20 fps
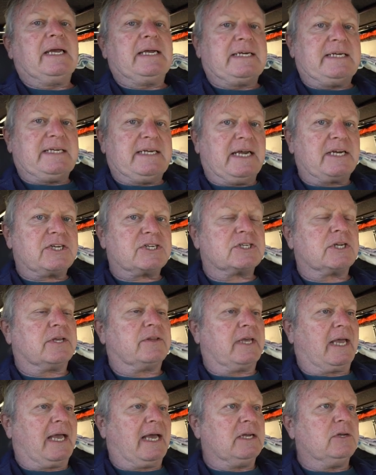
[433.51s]
Yes,
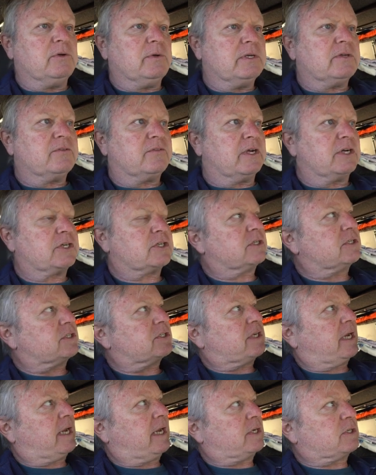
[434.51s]
the
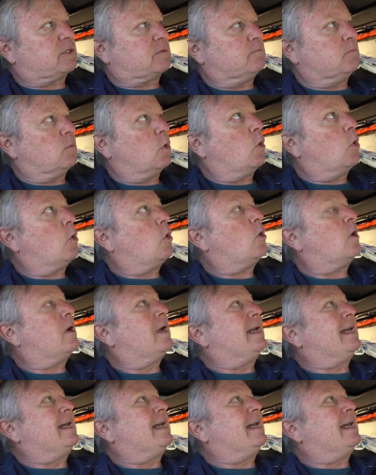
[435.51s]
Alu-Innovations has more